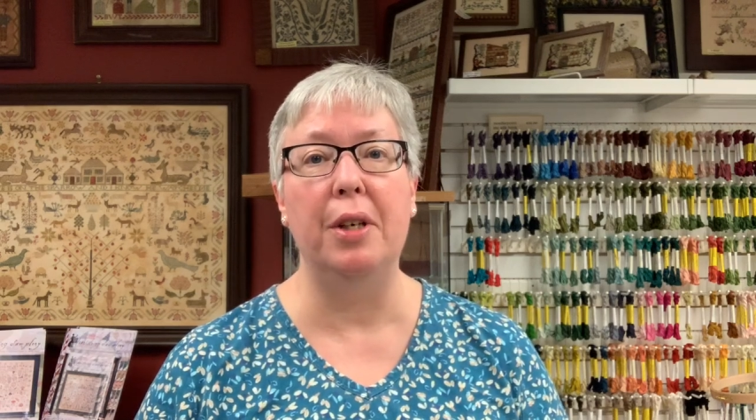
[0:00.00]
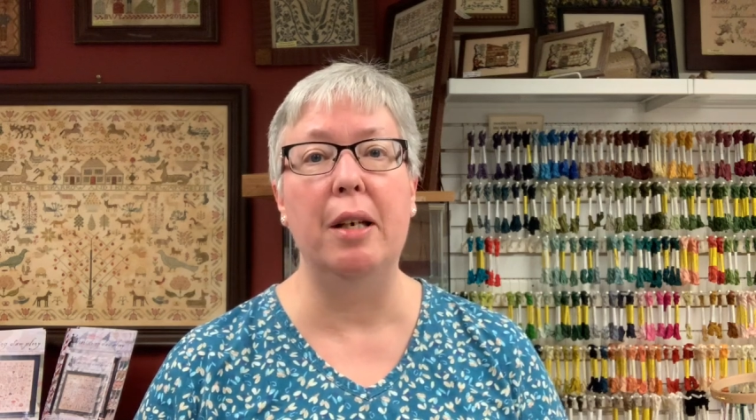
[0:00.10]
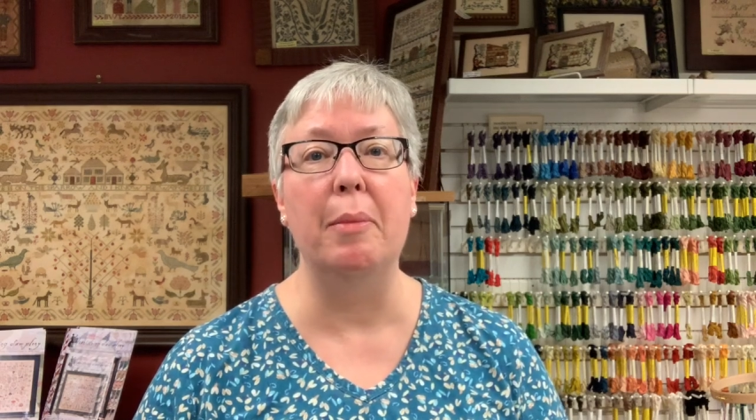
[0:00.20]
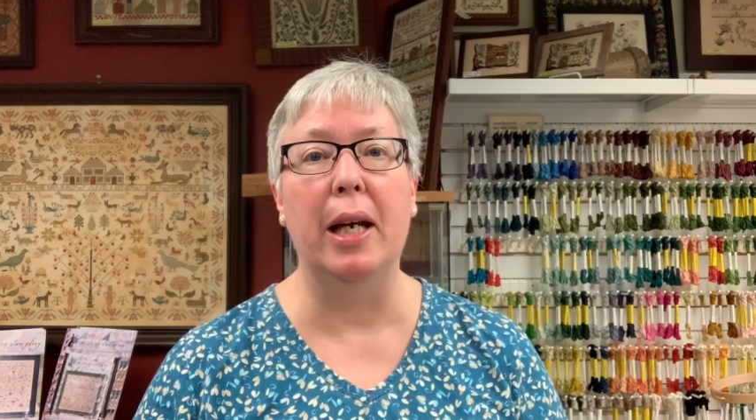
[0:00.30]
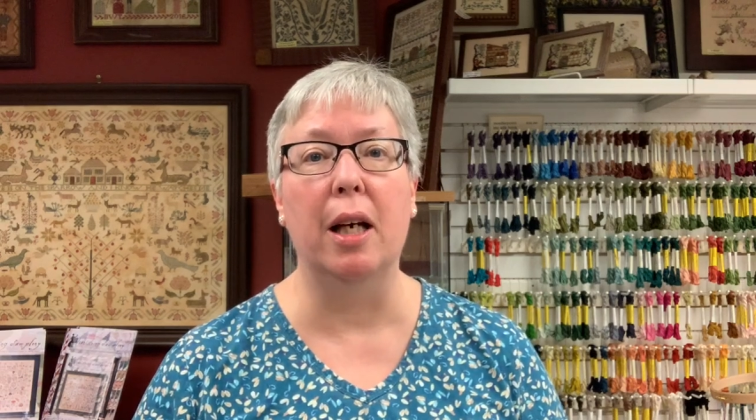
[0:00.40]

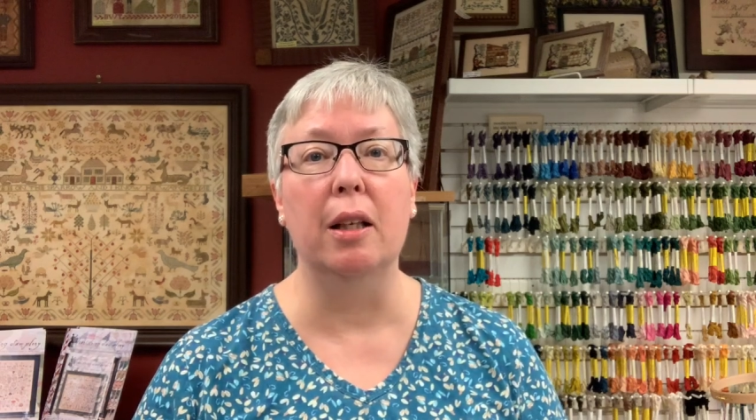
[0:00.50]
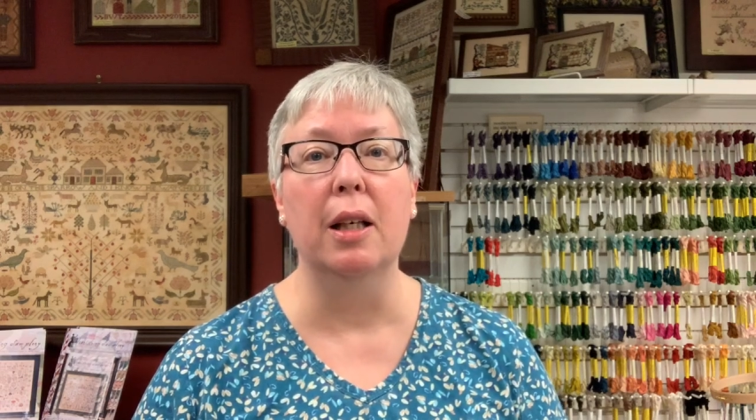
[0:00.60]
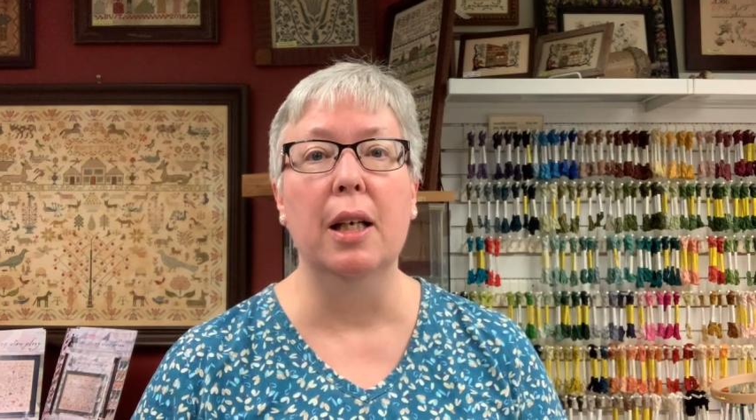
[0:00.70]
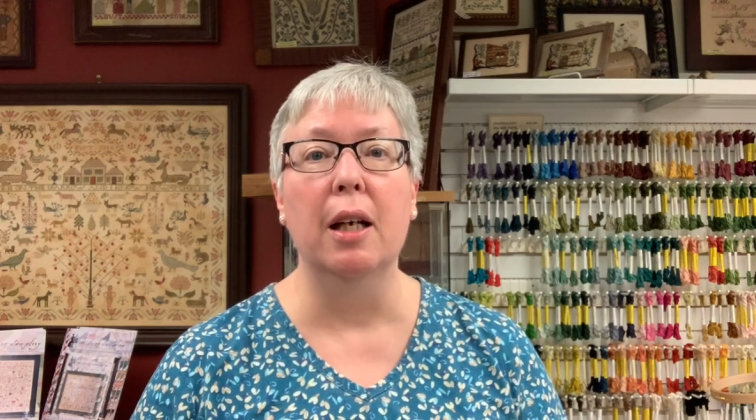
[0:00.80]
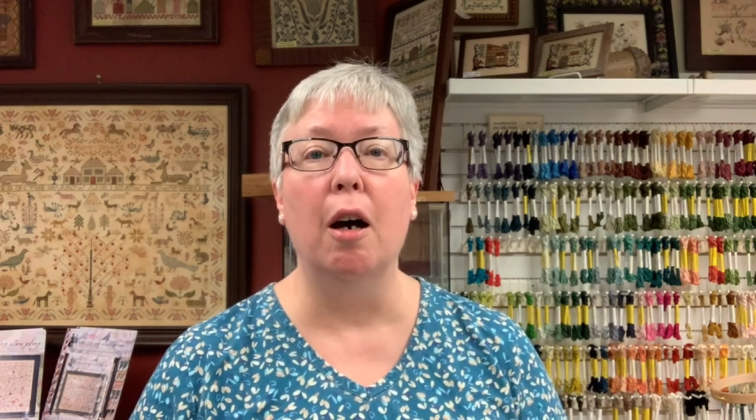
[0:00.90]
email,
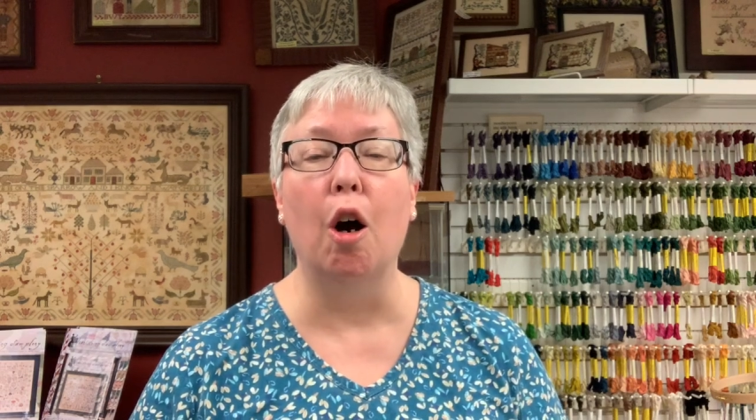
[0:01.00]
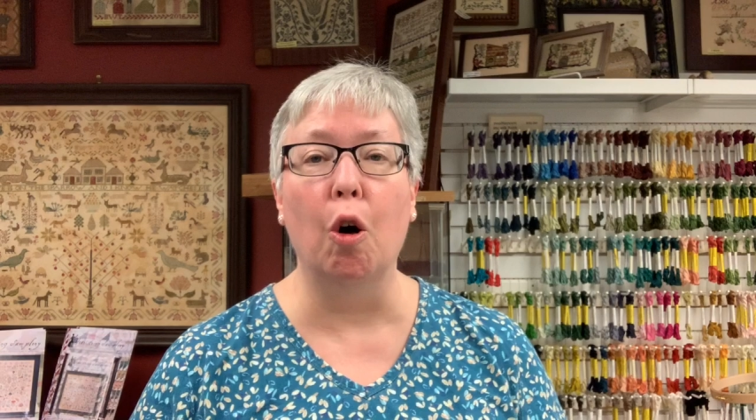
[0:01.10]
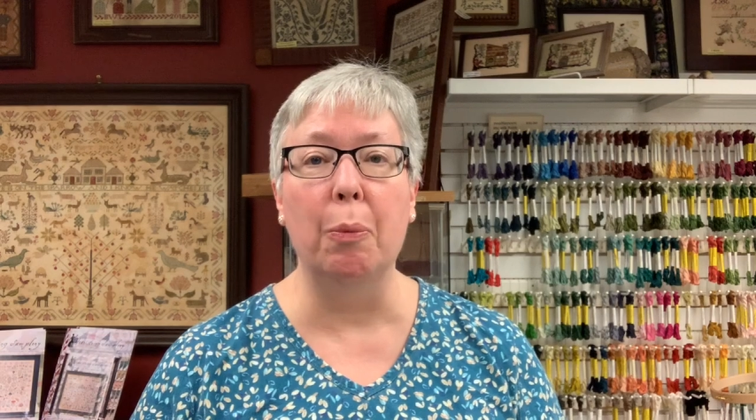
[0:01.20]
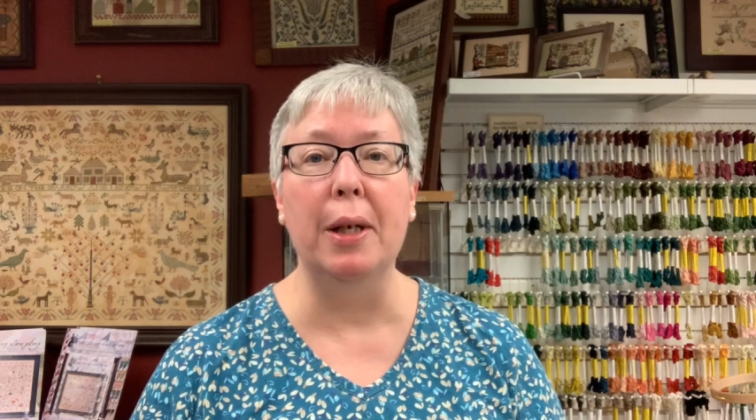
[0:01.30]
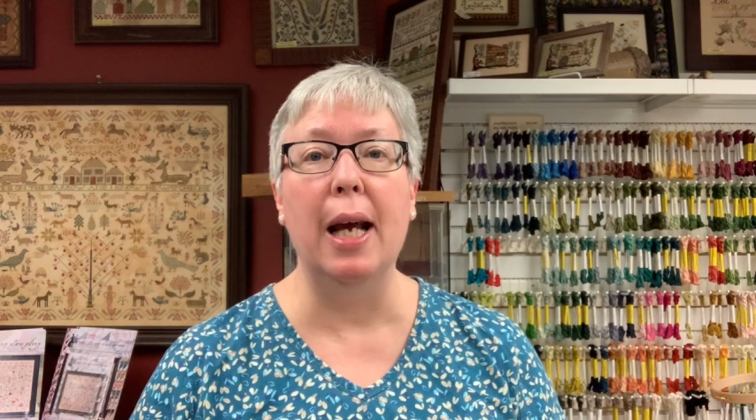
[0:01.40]

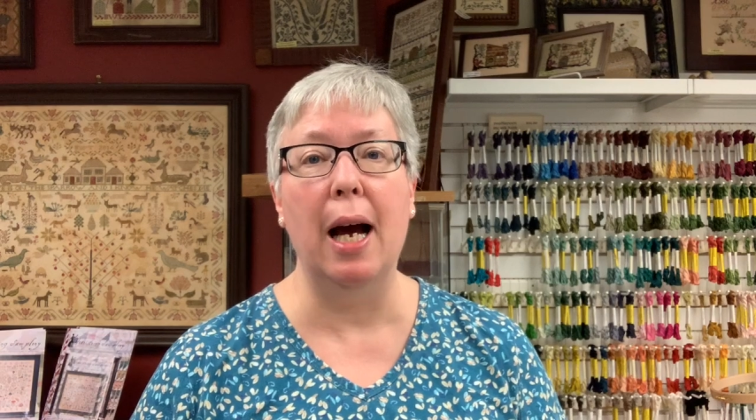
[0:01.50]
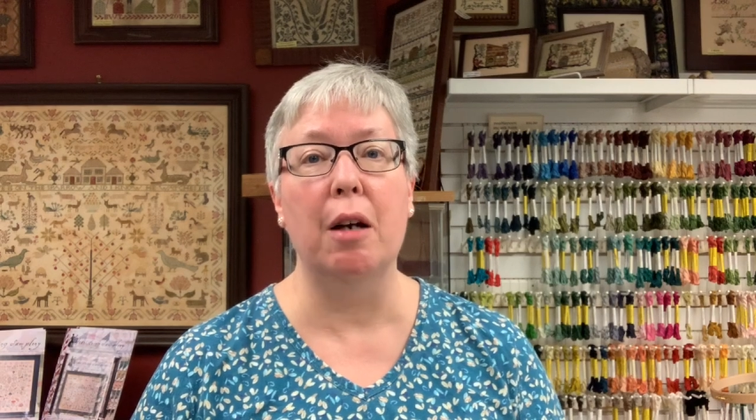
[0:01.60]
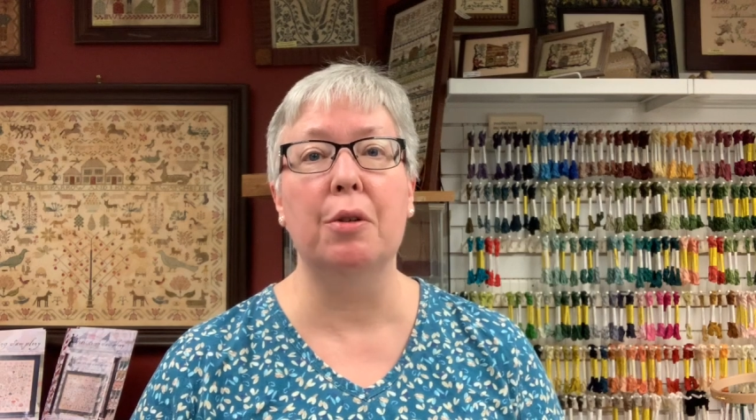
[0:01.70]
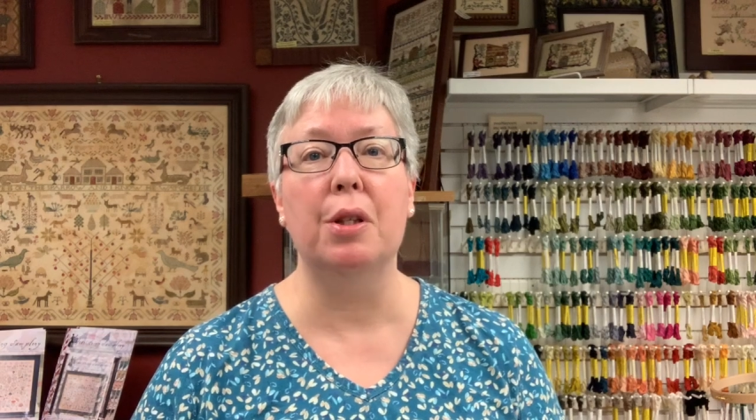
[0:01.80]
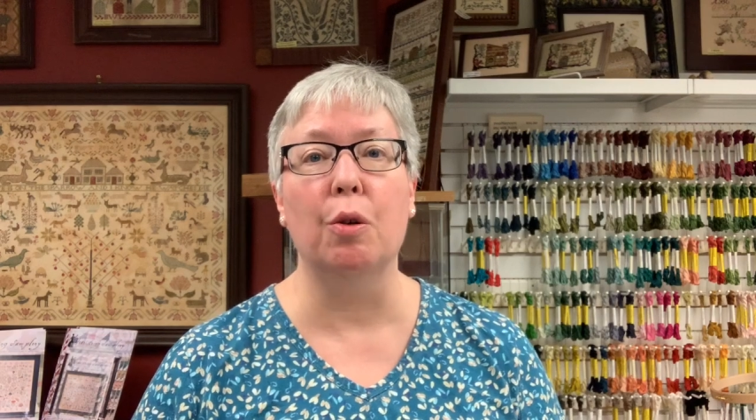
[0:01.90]
open
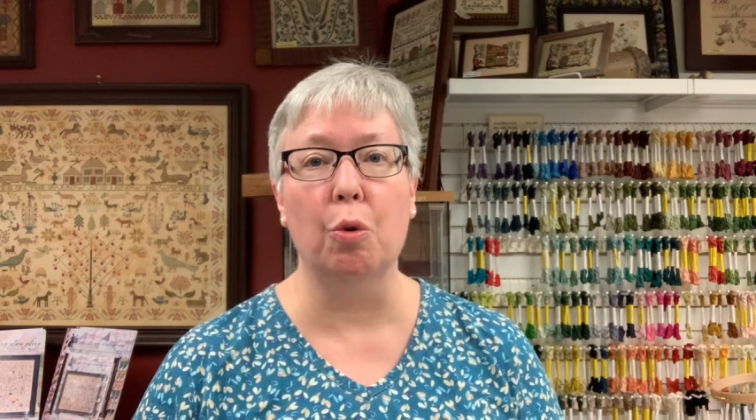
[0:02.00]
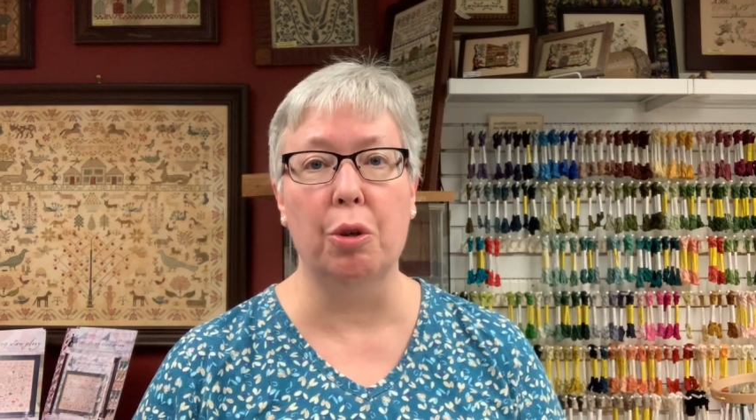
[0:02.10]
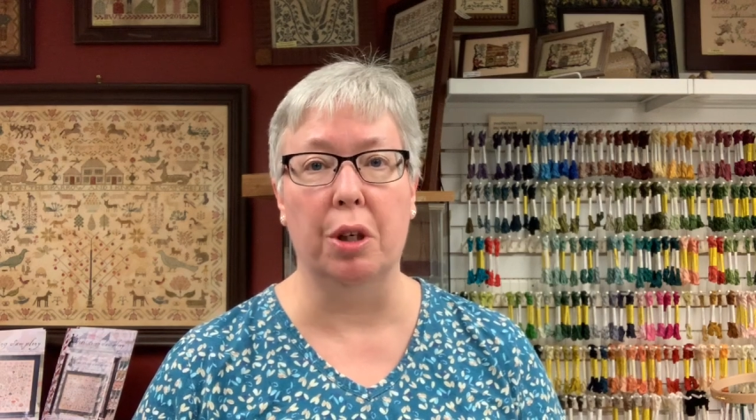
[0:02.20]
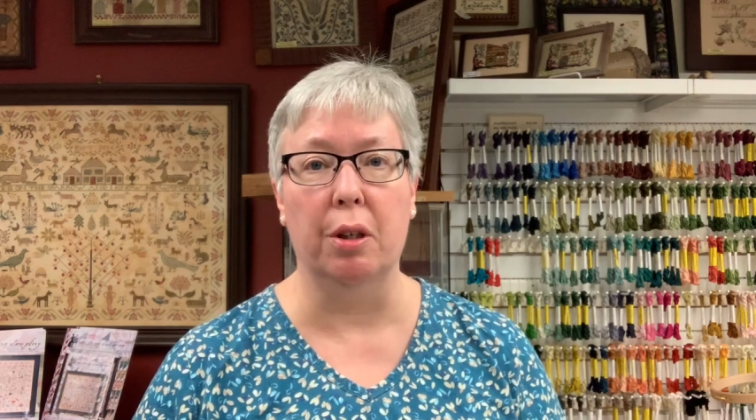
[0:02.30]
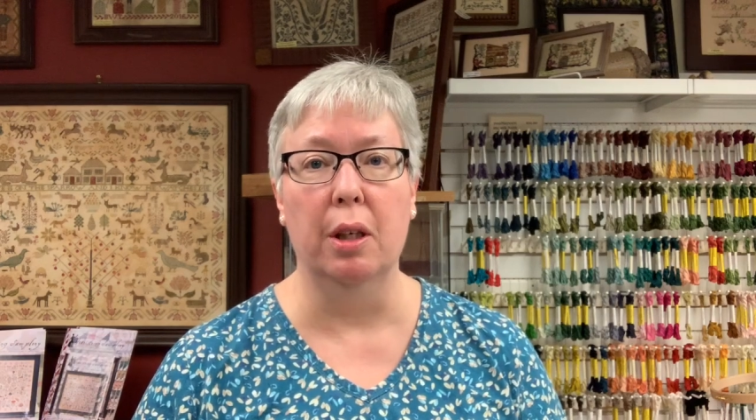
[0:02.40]
house
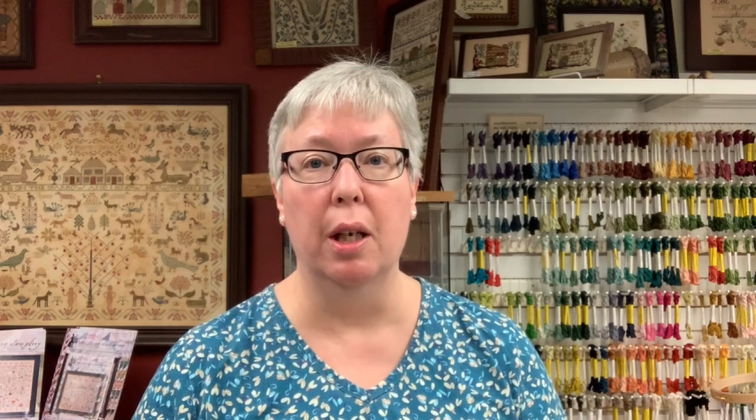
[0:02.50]
order.